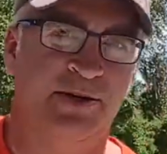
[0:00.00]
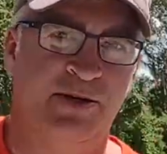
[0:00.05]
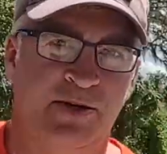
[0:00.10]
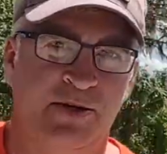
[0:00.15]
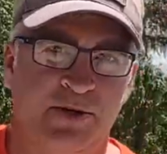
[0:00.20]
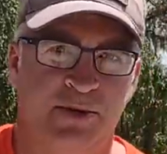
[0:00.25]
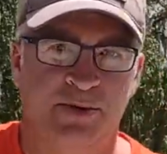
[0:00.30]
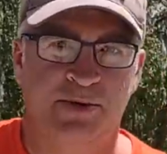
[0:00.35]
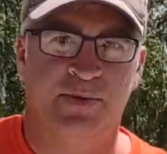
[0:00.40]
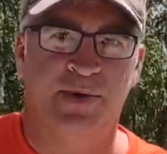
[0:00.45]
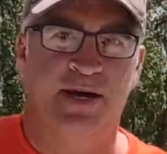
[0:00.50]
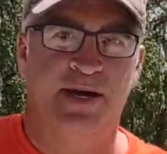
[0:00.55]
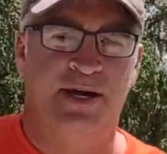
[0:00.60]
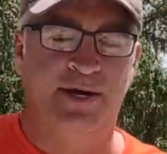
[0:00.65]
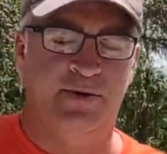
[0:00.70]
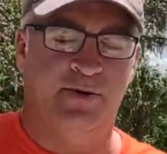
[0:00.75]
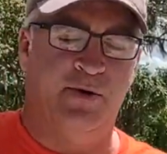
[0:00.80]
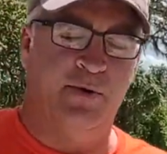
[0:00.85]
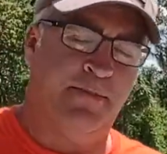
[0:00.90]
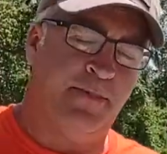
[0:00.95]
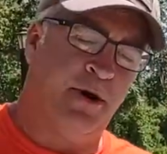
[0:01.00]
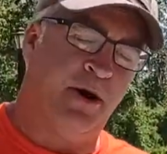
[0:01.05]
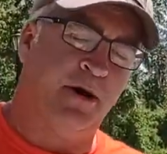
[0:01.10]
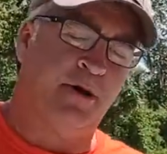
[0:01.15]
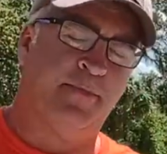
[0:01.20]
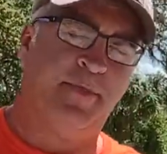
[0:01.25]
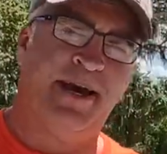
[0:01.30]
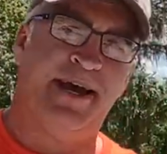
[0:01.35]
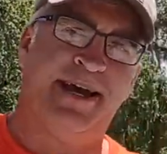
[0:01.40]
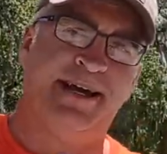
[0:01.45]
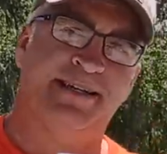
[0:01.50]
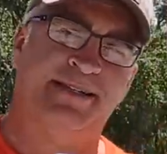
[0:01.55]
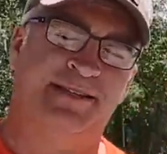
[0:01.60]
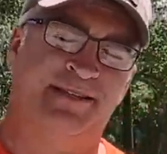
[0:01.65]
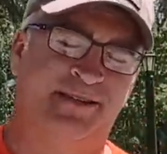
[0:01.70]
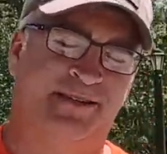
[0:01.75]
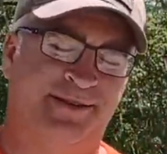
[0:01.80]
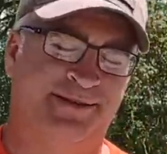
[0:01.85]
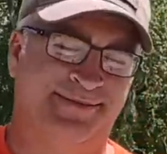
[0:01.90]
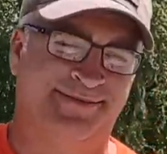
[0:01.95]
New annual park
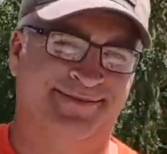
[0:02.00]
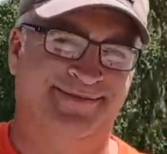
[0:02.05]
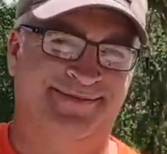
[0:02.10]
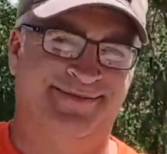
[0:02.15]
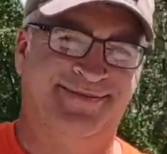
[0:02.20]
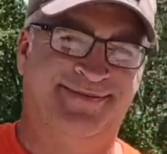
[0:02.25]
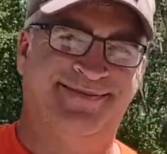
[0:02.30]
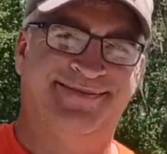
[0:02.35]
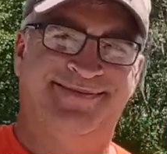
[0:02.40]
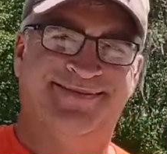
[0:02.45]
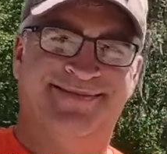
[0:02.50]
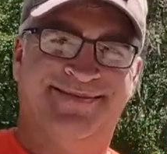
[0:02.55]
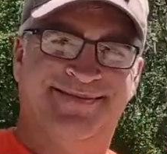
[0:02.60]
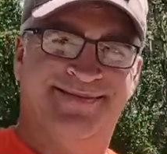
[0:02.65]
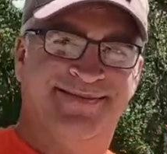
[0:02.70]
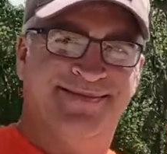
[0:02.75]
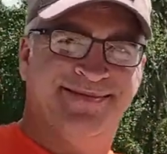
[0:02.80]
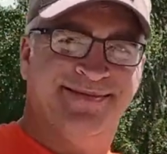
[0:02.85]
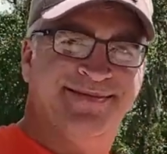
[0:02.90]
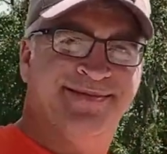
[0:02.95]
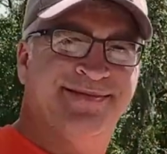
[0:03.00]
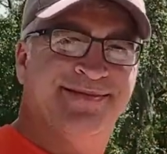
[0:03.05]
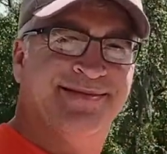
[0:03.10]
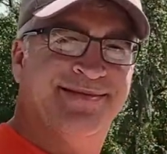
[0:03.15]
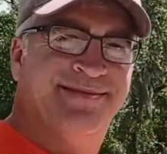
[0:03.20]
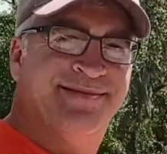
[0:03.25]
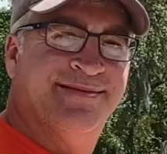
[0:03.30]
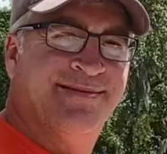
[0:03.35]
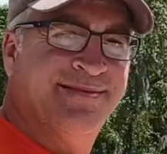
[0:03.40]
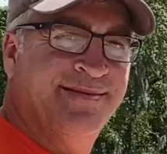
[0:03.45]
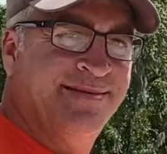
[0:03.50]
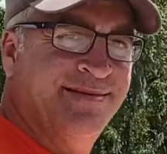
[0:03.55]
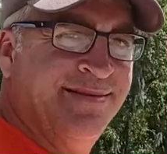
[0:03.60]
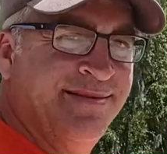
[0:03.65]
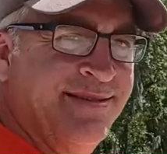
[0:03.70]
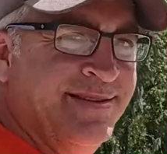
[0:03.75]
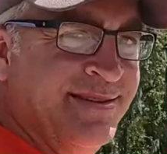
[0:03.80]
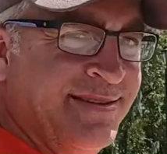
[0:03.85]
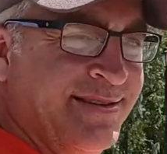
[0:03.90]
pass. And look how pretty it is.